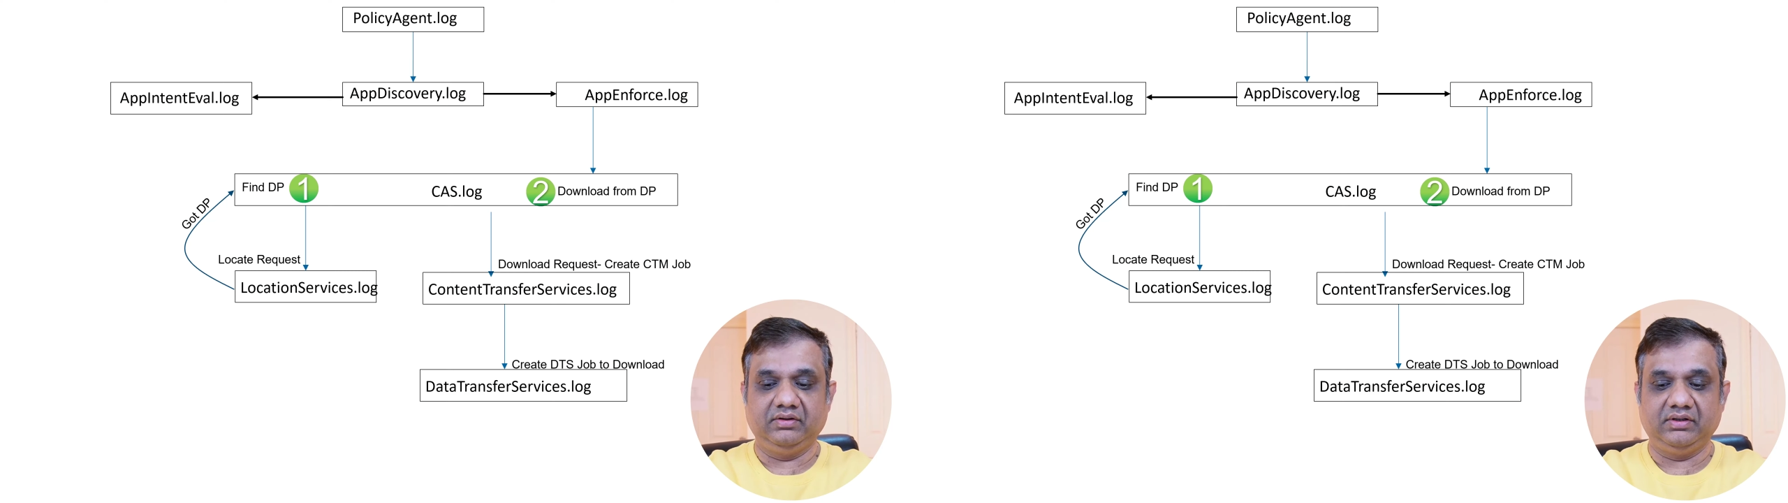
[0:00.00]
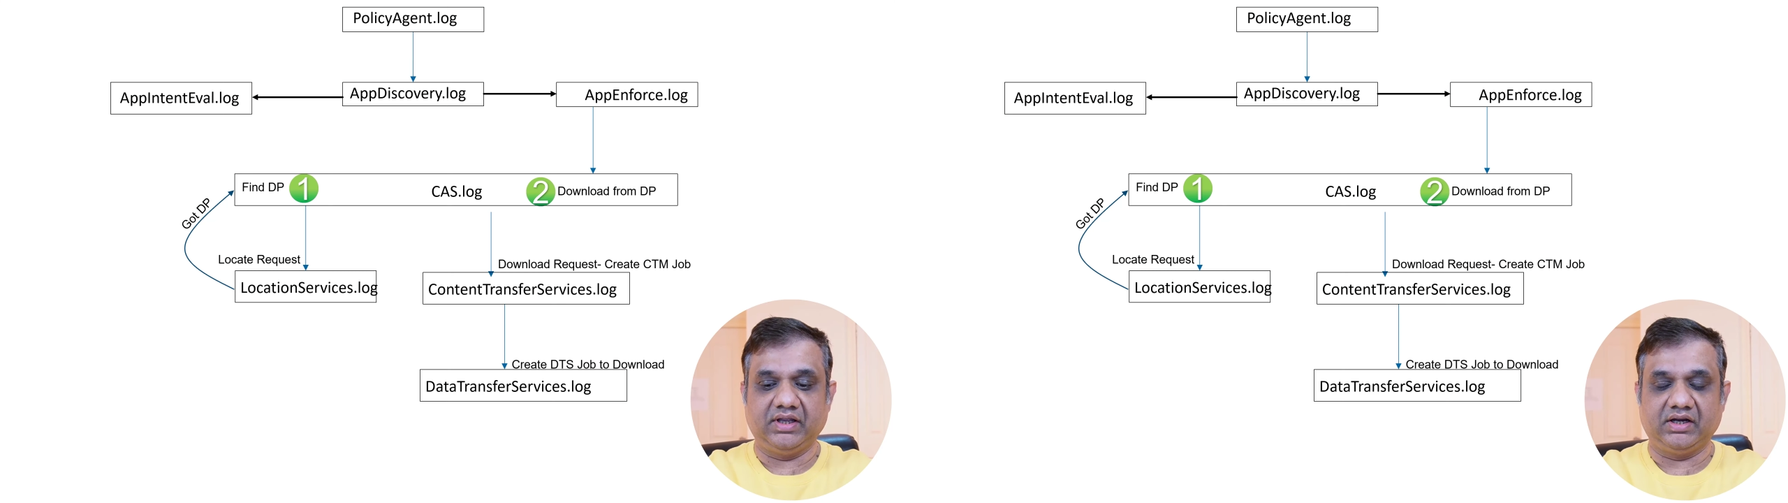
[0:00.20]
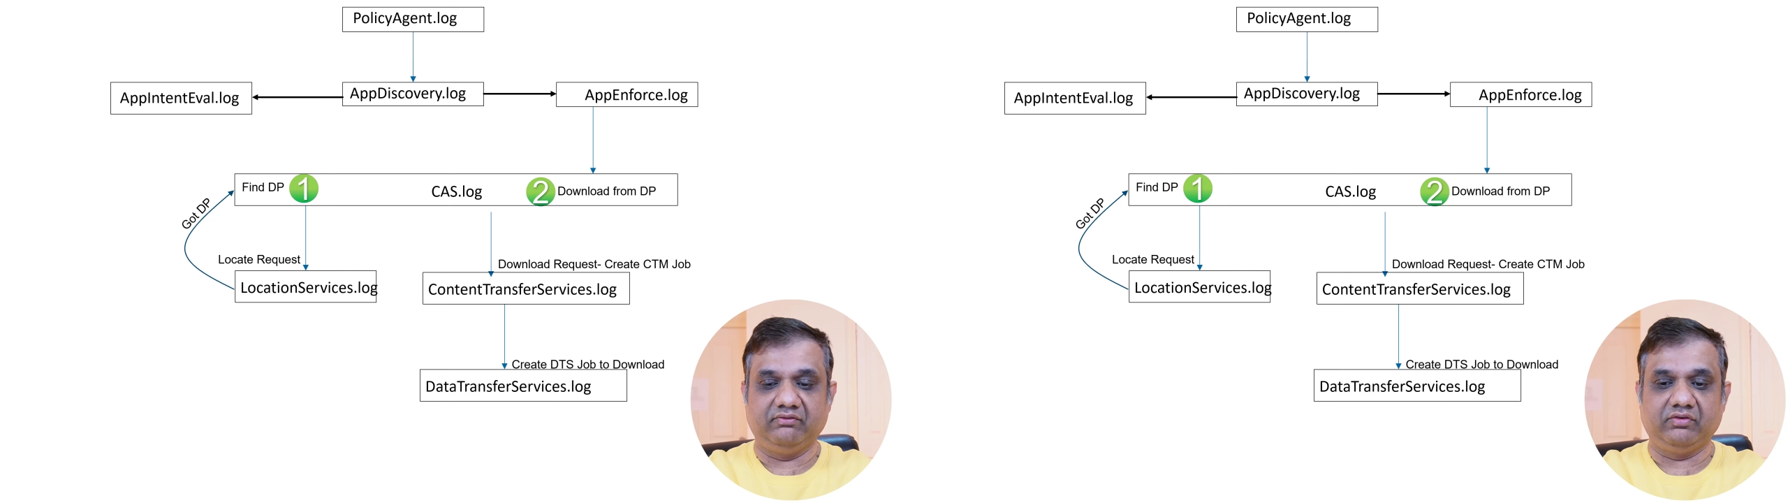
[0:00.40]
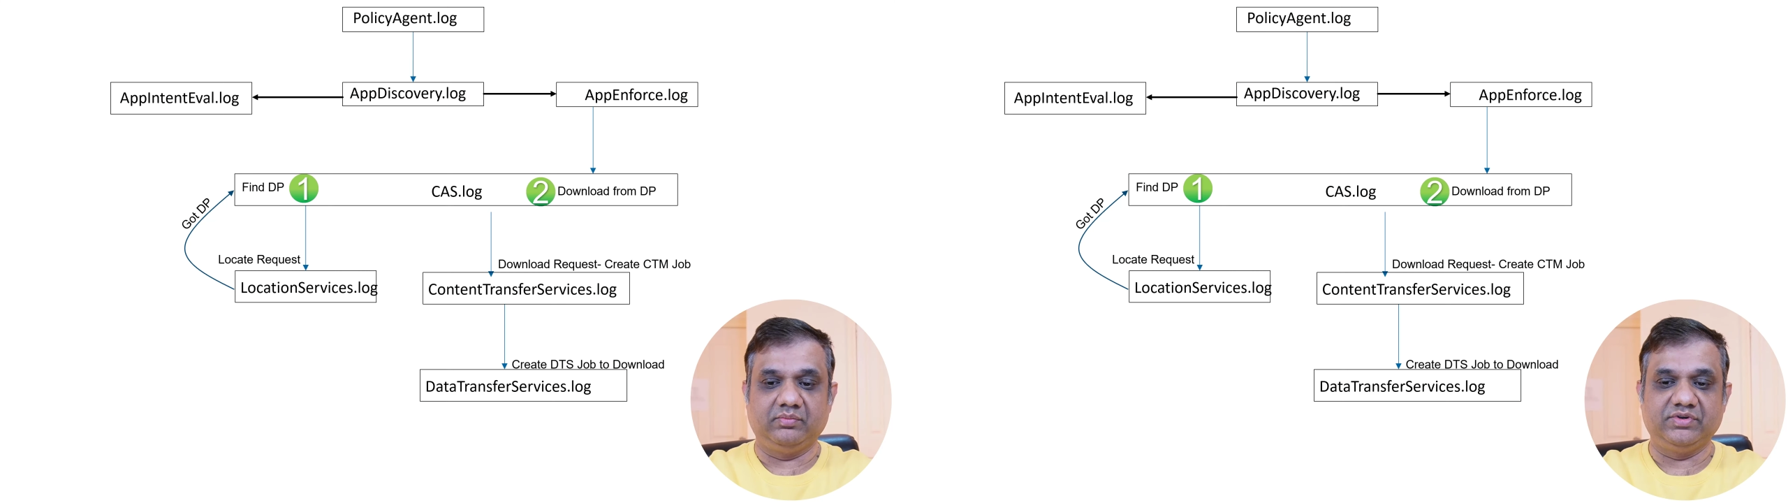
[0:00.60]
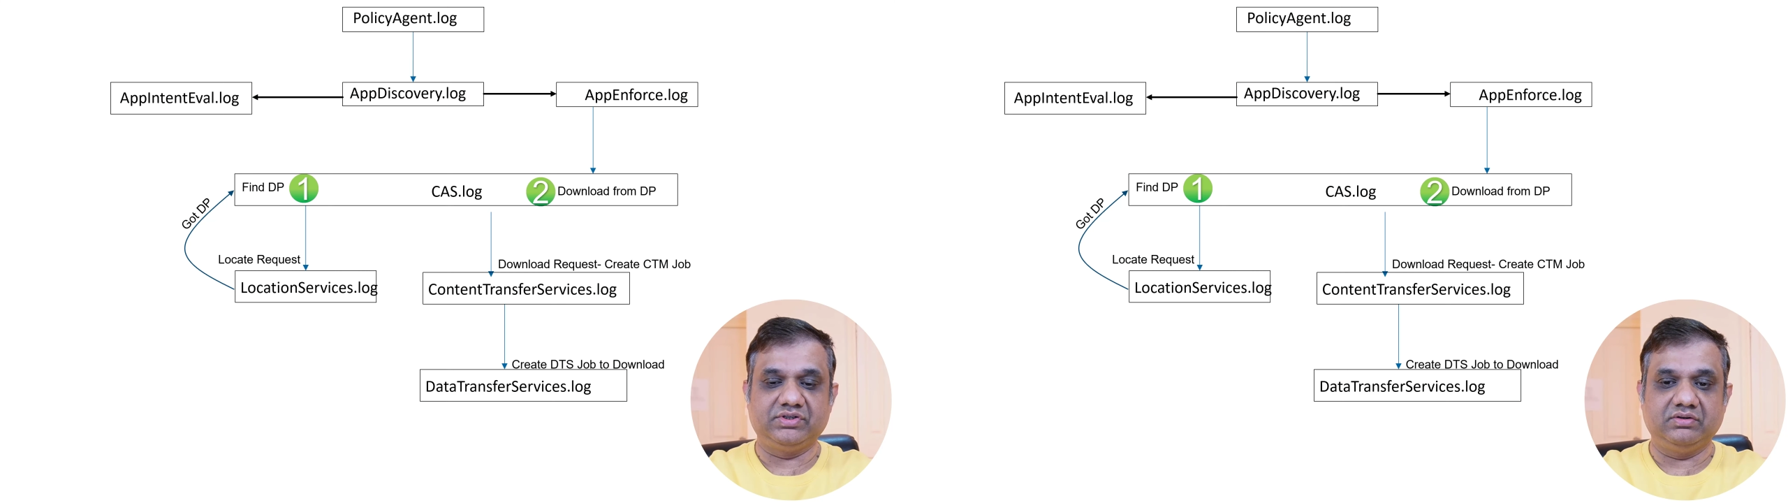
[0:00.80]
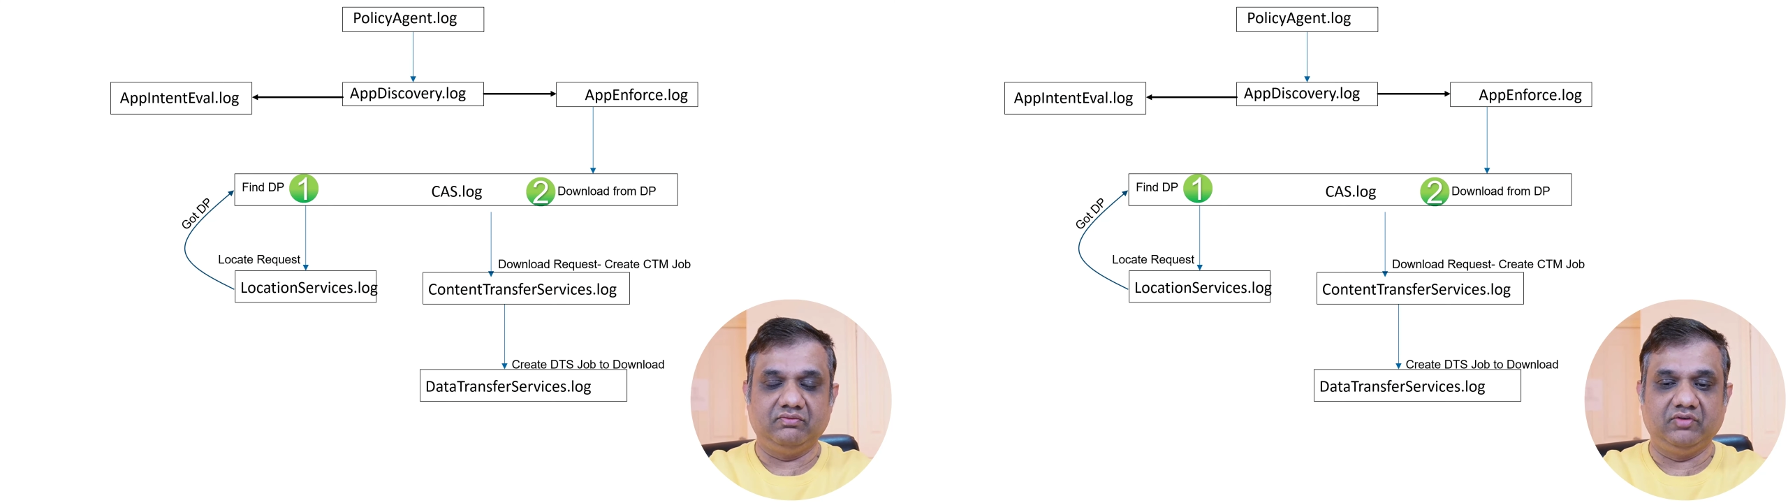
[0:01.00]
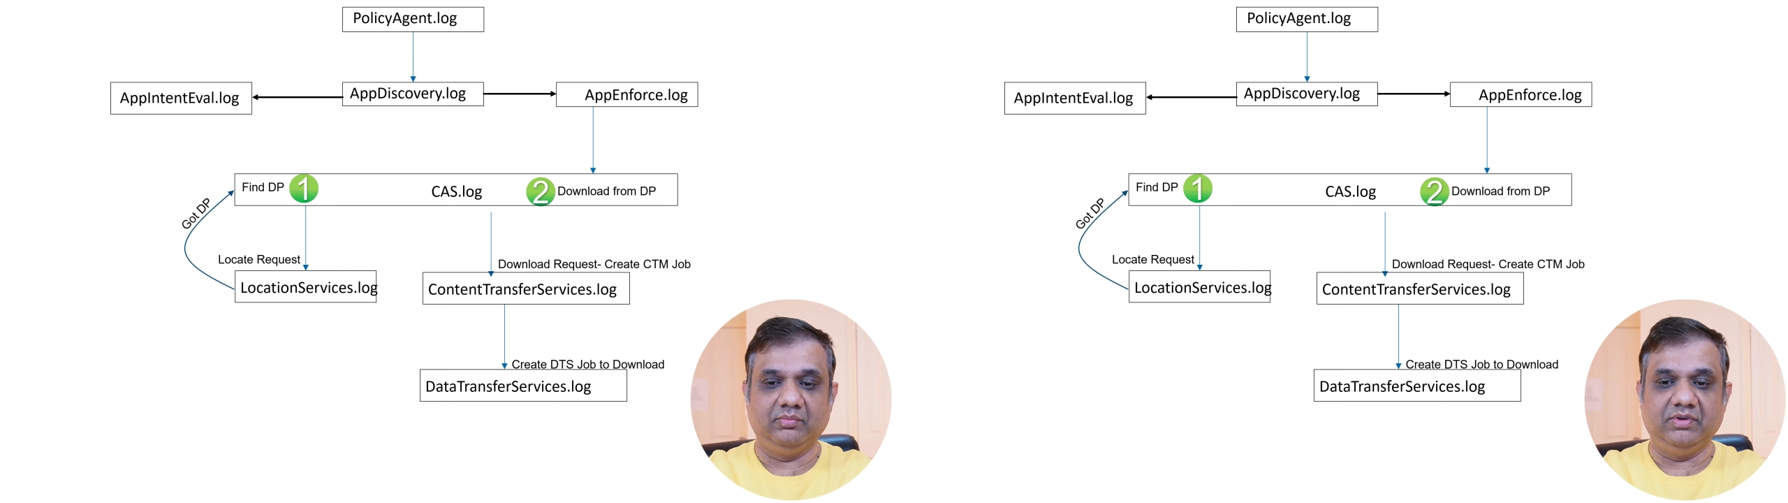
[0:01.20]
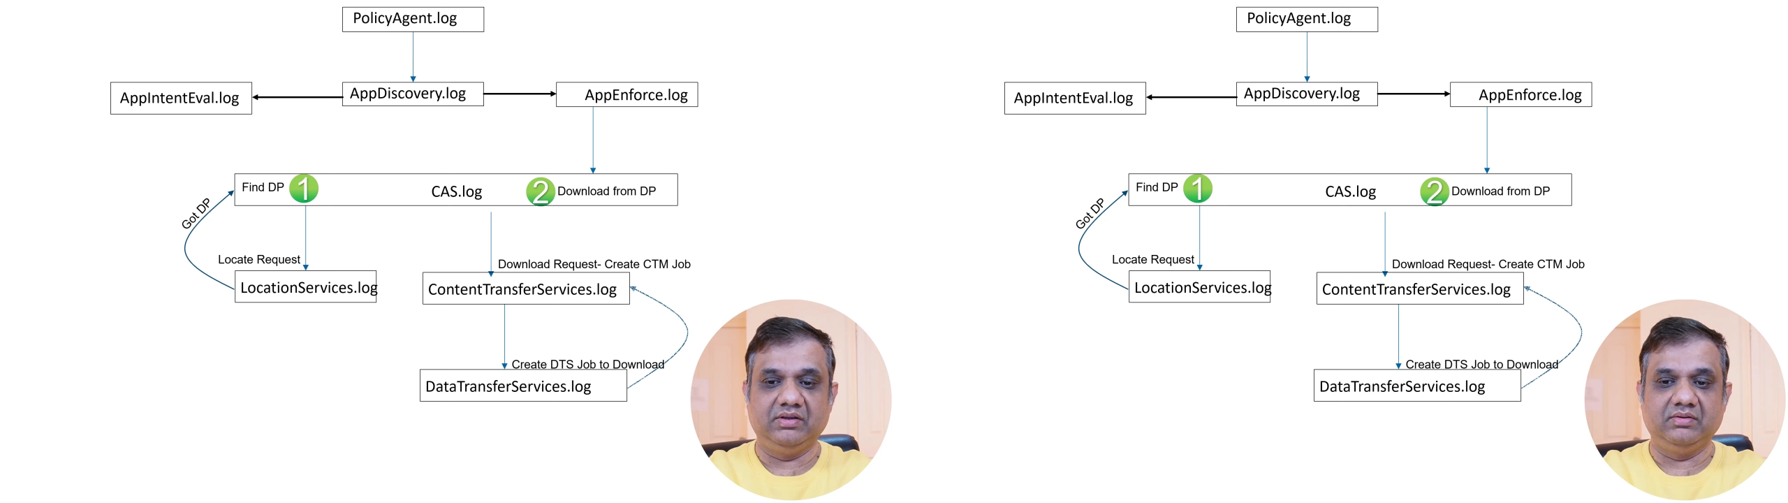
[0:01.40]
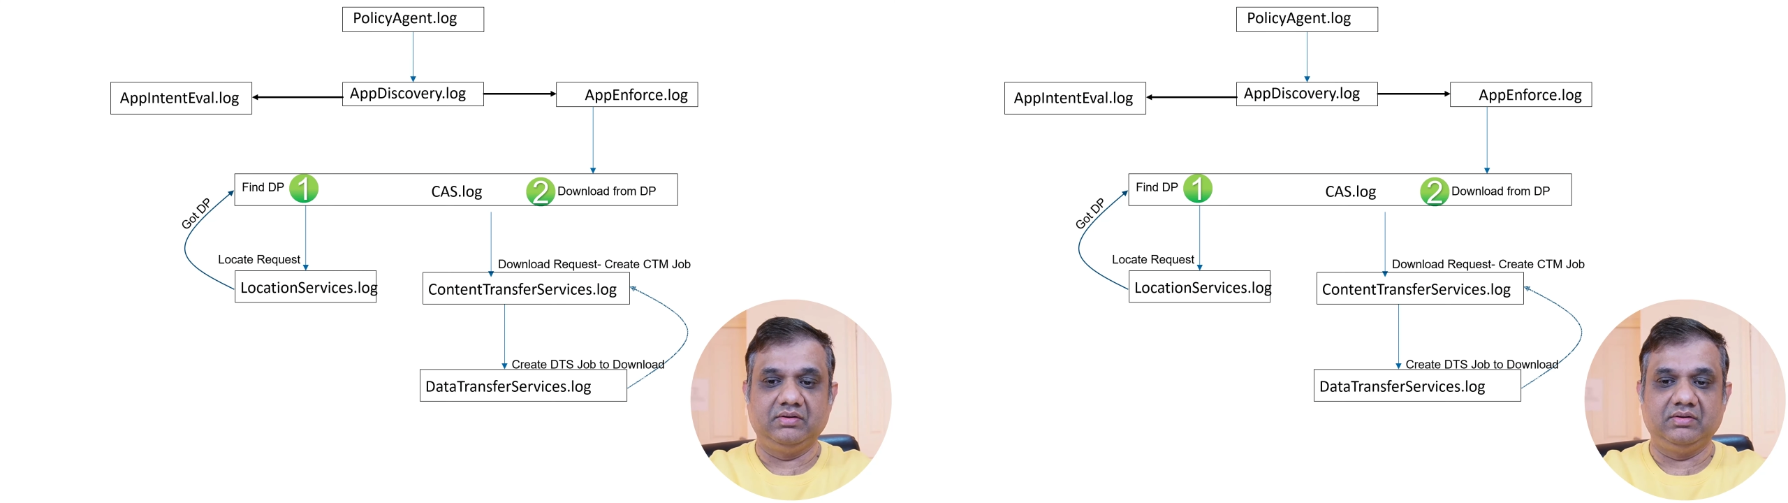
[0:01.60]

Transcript: that information will be